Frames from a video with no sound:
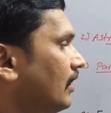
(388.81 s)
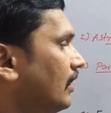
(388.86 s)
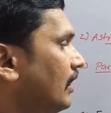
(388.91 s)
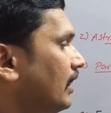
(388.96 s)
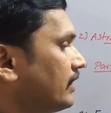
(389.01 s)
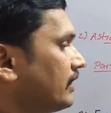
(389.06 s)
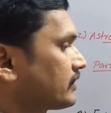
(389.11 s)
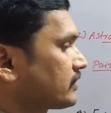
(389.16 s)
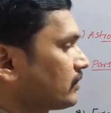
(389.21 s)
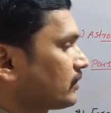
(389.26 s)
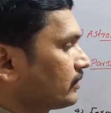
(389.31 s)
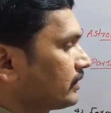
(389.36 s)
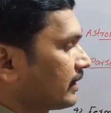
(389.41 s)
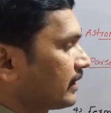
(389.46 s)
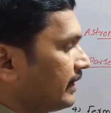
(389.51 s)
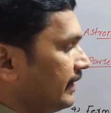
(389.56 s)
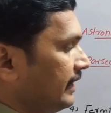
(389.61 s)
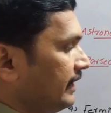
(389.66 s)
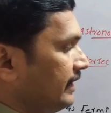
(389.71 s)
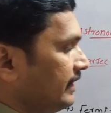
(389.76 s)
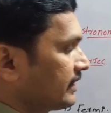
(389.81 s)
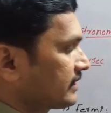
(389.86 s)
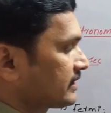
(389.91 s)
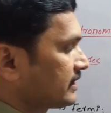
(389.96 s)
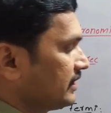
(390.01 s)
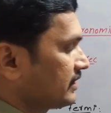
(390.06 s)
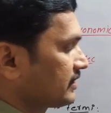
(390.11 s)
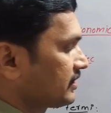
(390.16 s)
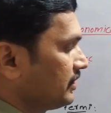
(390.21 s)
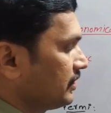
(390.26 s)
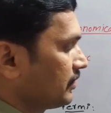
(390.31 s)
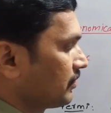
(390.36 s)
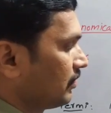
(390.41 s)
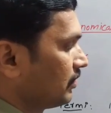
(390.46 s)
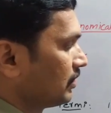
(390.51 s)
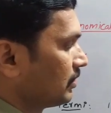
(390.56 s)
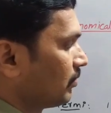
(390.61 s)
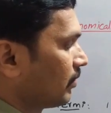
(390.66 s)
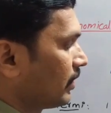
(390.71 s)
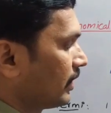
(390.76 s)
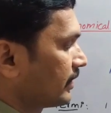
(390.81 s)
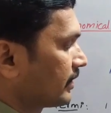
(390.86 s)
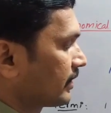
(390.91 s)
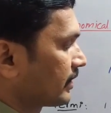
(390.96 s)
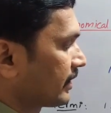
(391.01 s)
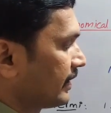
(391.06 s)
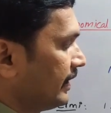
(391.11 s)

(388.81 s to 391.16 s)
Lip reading: And so the radius is equal to what?